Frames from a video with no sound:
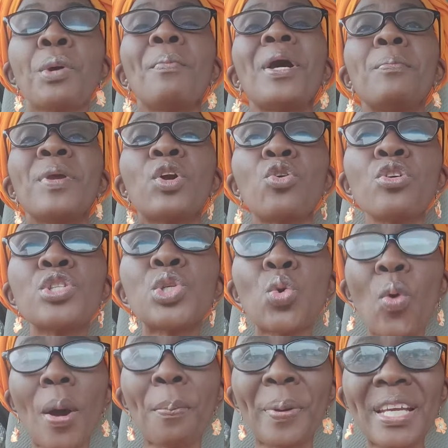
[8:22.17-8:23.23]
But because
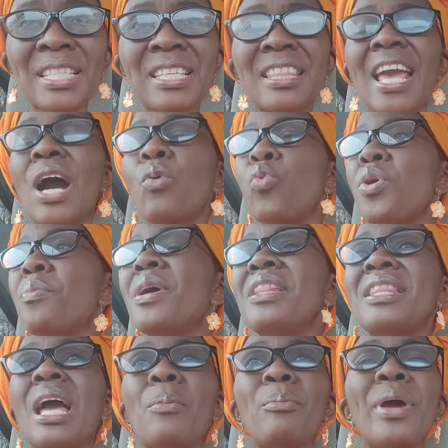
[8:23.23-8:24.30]
you are petty, there are women,
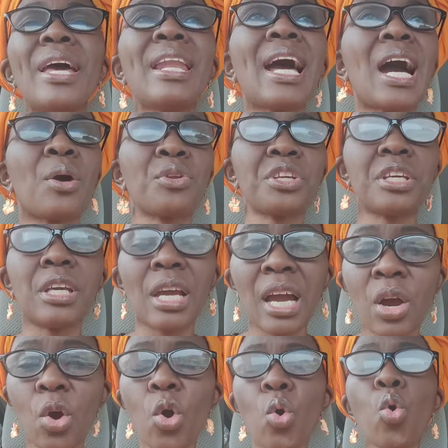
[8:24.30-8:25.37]
there are men out here
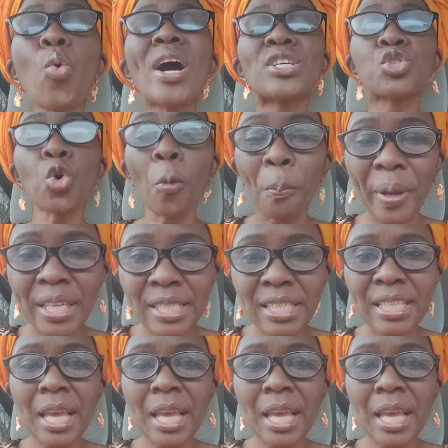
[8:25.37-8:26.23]
who are so petty.